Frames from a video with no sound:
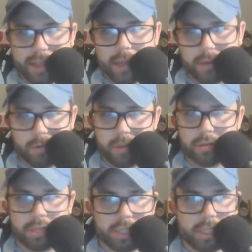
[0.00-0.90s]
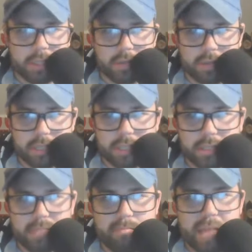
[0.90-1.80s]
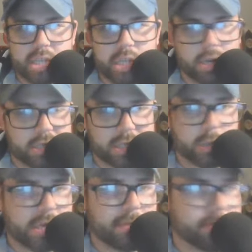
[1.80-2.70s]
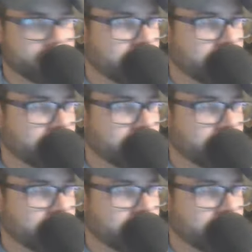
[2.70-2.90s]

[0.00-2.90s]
You know, it's one of those meshy or silky